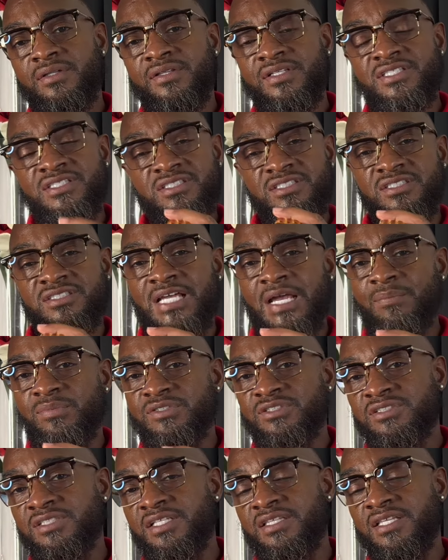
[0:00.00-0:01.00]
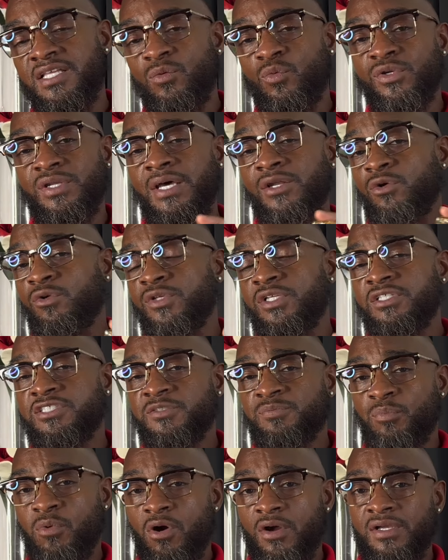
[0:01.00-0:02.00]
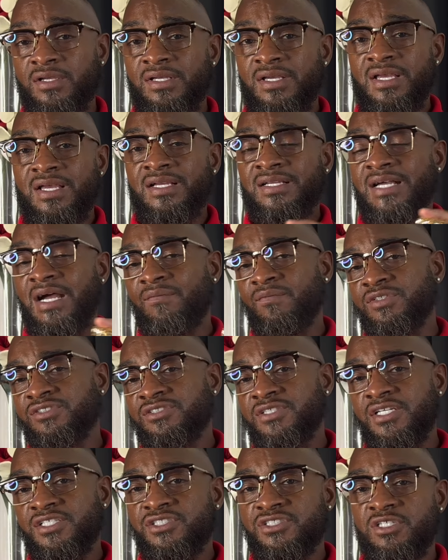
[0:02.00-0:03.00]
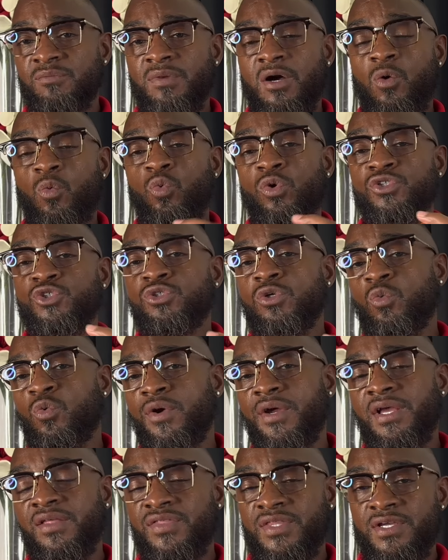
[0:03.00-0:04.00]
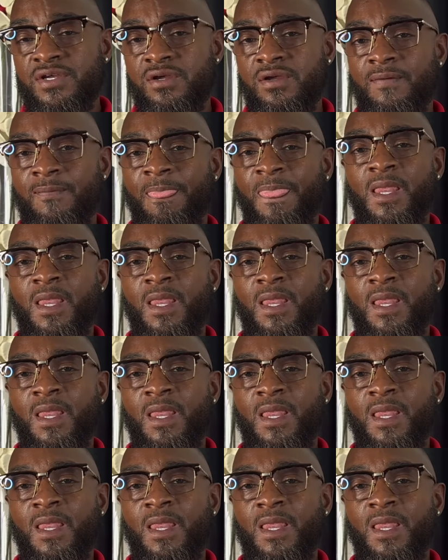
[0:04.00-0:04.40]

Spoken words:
This is the type of scent that will not only spark conversation about what you're wearing there,